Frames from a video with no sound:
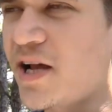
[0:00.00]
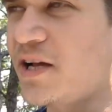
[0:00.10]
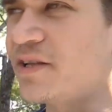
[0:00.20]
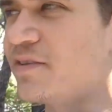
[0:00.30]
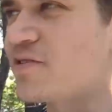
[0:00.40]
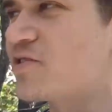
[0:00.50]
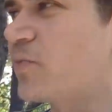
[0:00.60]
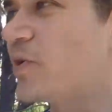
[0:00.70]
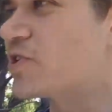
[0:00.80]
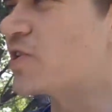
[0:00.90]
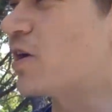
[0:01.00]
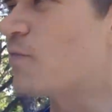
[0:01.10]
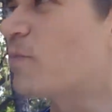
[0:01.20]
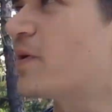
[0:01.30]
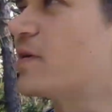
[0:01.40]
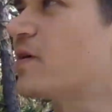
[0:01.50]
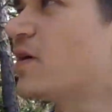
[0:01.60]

and there's so much government